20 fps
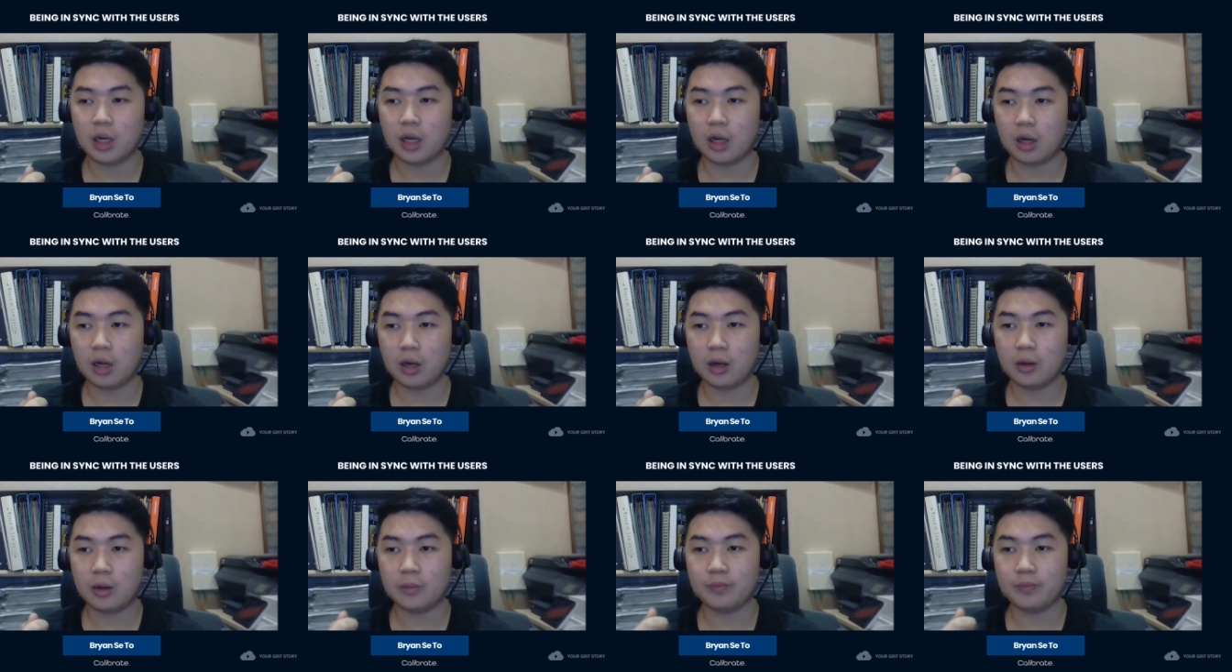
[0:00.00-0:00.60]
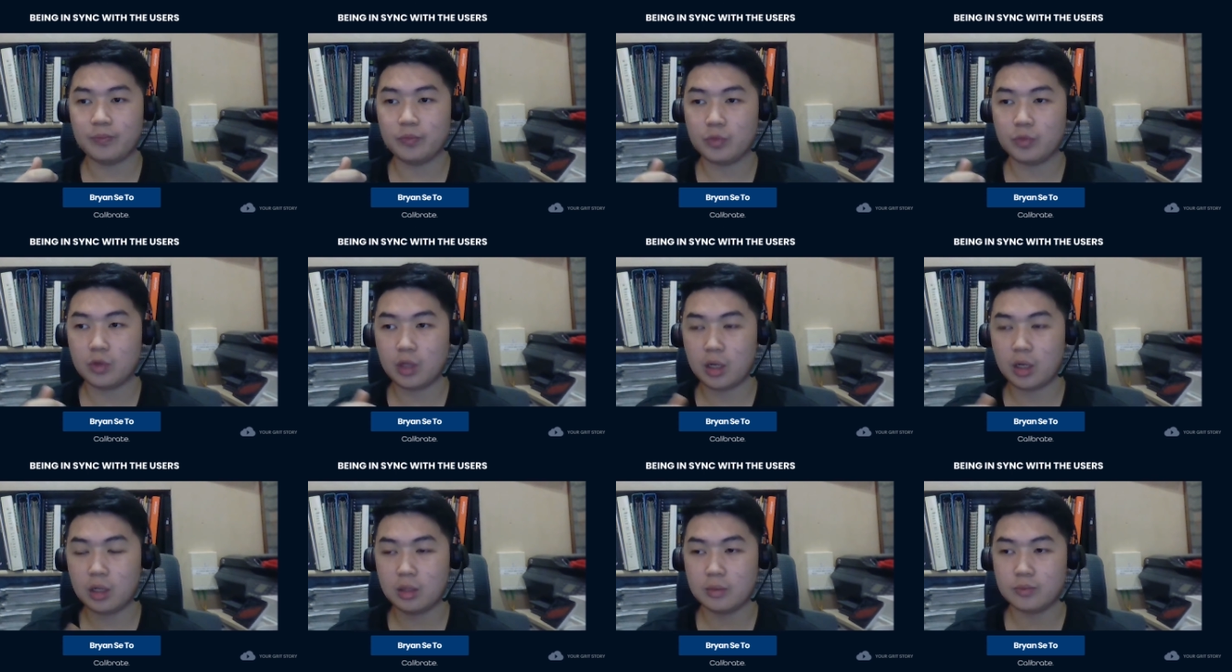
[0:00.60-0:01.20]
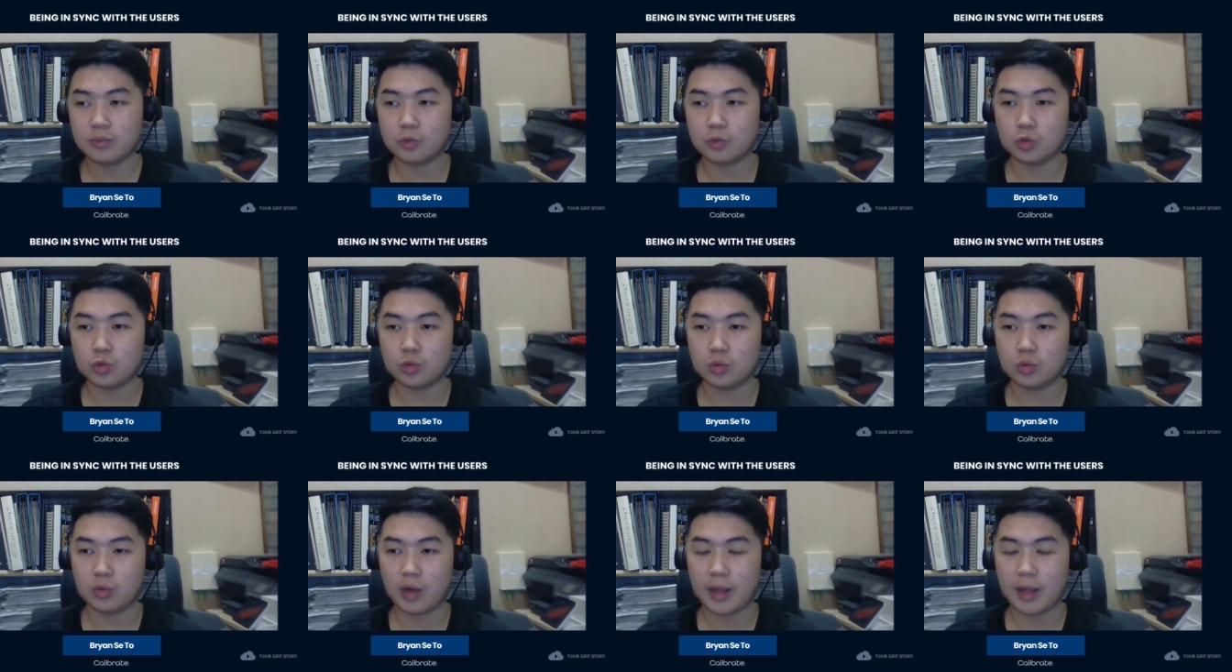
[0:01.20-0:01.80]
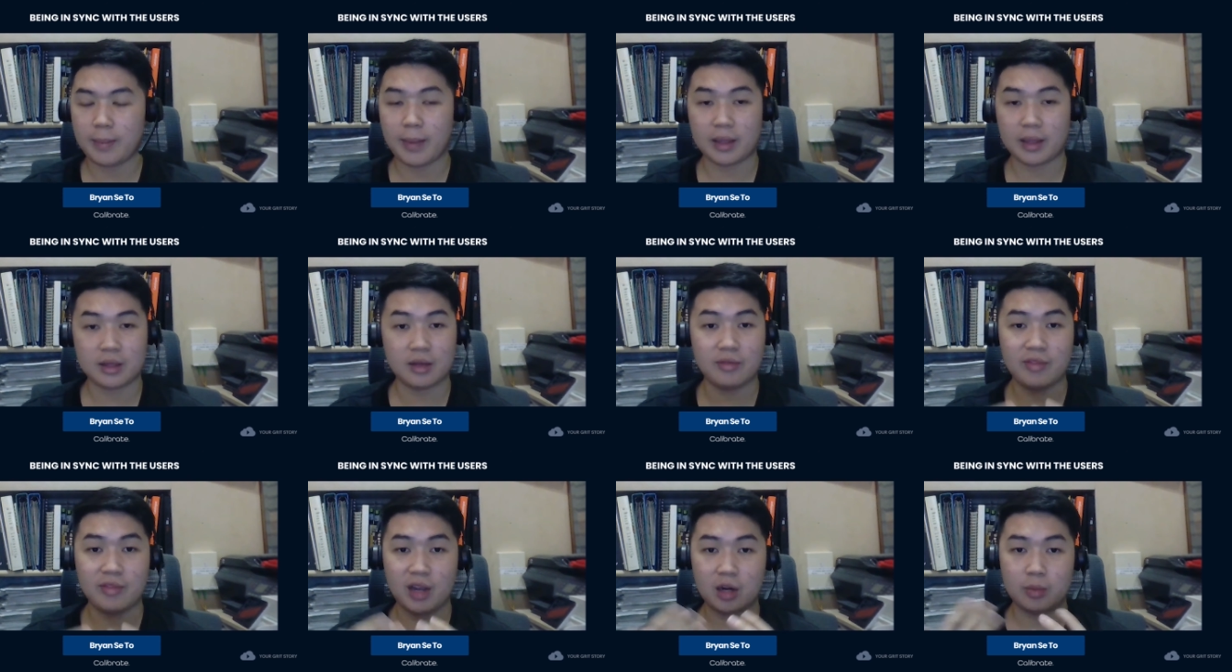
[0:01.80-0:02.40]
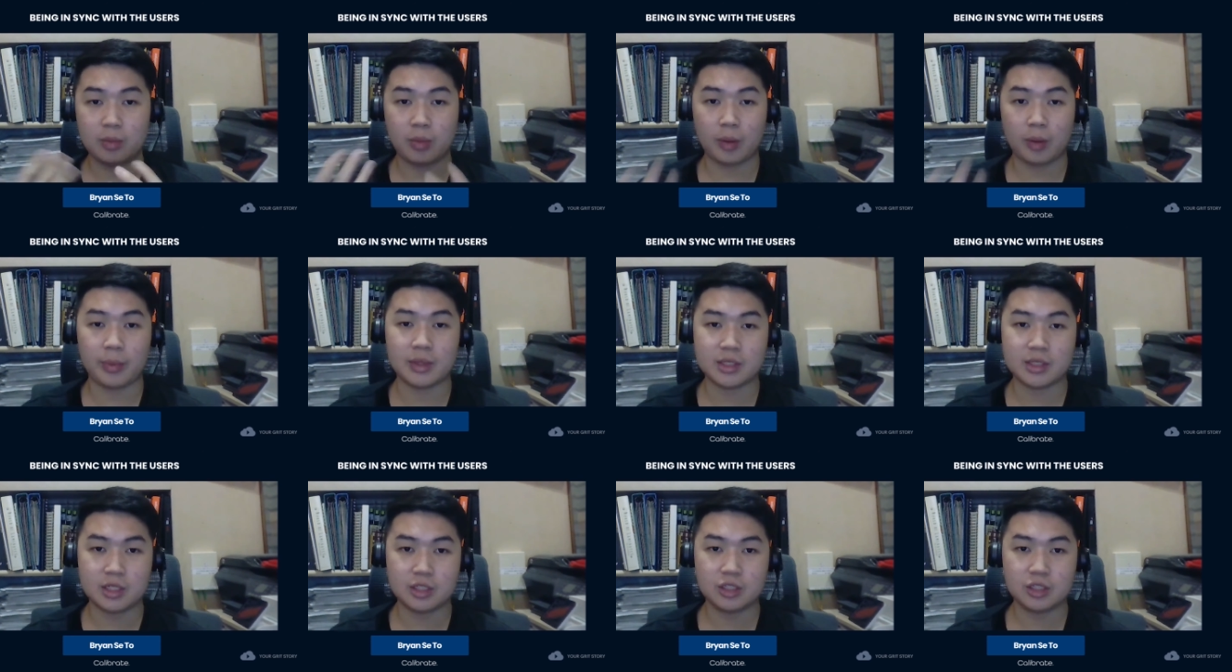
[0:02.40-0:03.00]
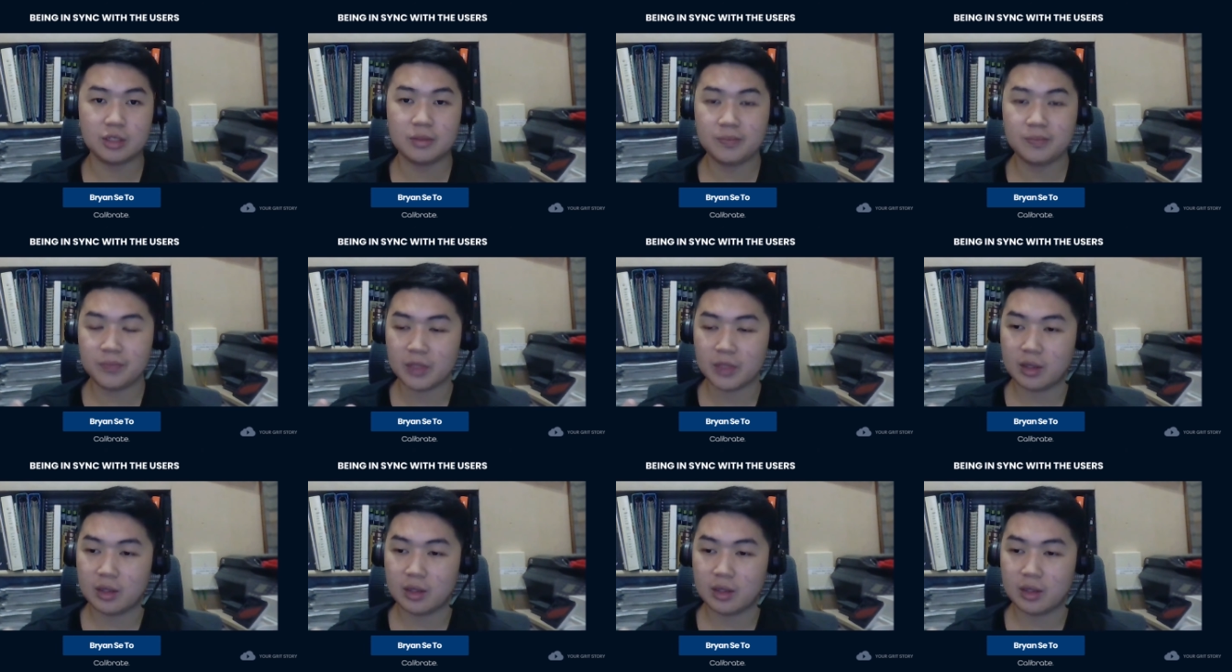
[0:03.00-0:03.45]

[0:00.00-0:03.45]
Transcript: um, um, to a better value proposition,